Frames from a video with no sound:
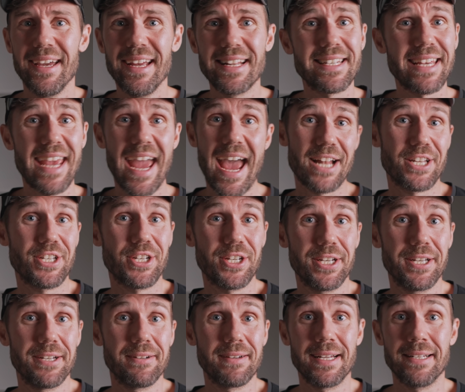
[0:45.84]
It's
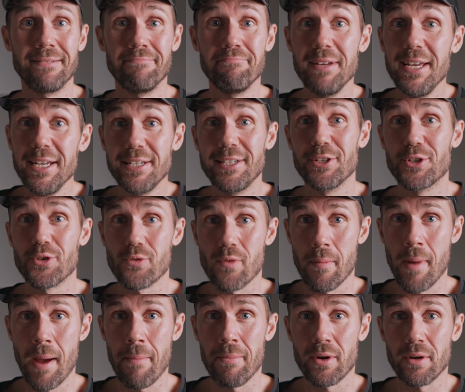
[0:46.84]
catchy and easy to
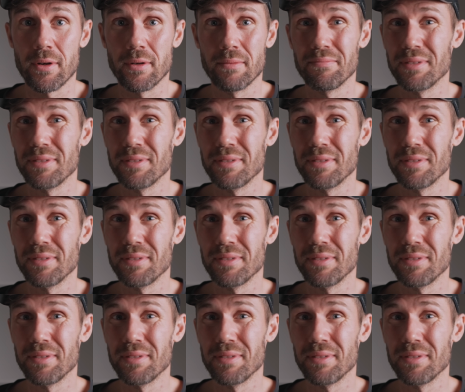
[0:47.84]
remember,